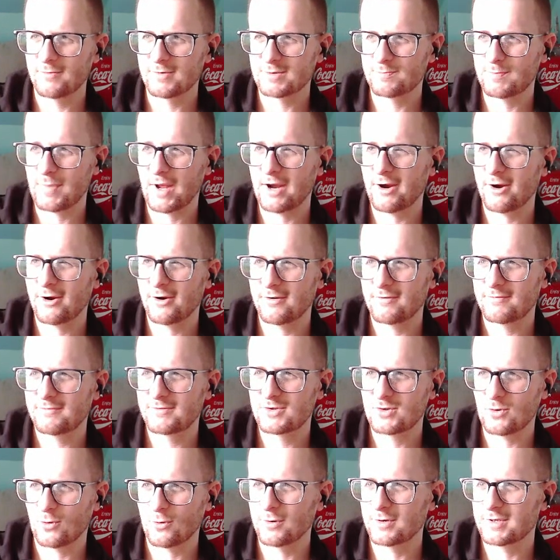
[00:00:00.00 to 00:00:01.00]
bear
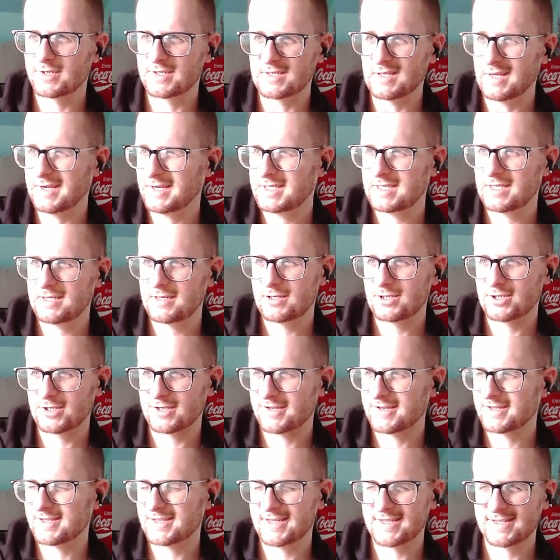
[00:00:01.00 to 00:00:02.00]
towards lazy just
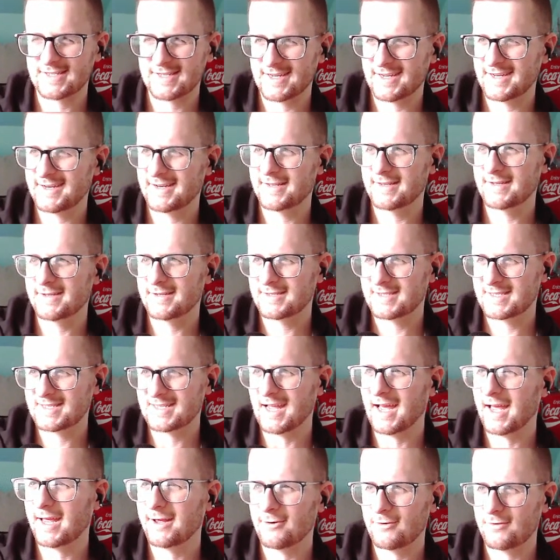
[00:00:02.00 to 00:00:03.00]
because that's kind of the
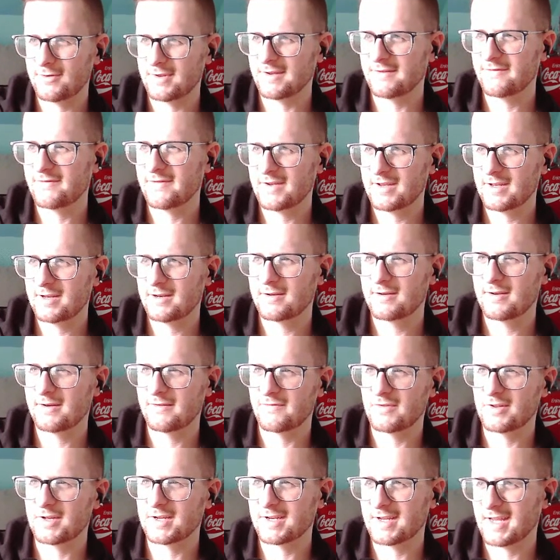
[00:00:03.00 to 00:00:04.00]
style they fit of
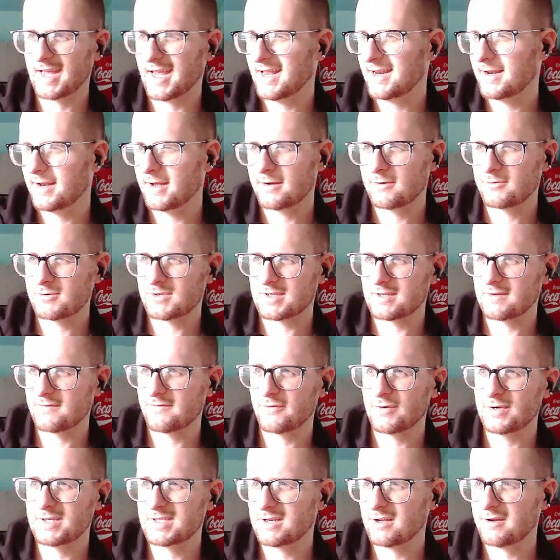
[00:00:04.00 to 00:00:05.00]
like handouts and
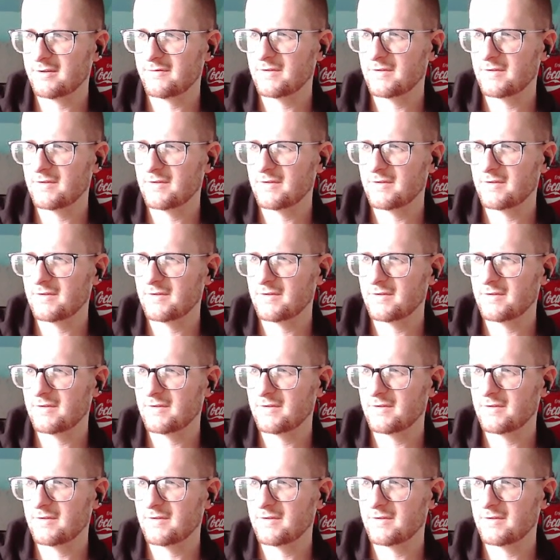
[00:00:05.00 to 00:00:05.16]
free stuff.